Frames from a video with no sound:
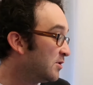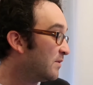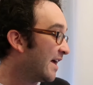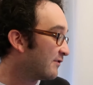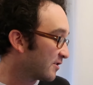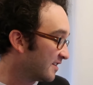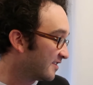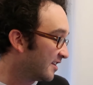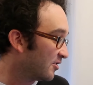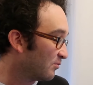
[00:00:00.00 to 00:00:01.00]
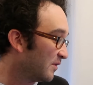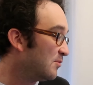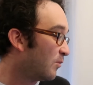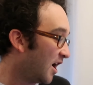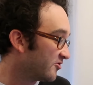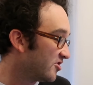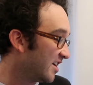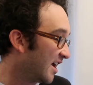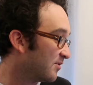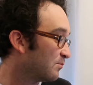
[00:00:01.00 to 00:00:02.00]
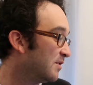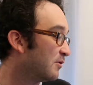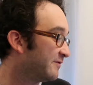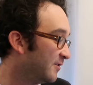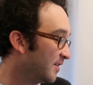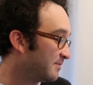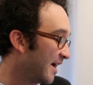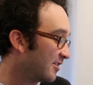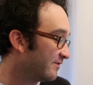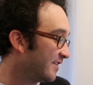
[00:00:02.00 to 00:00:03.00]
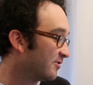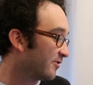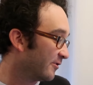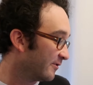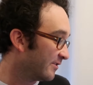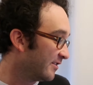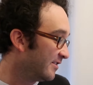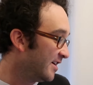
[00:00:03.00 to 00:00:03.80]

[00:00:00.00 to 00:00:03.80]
you ever consider re-watching and re-reviewing Battlefield Earth?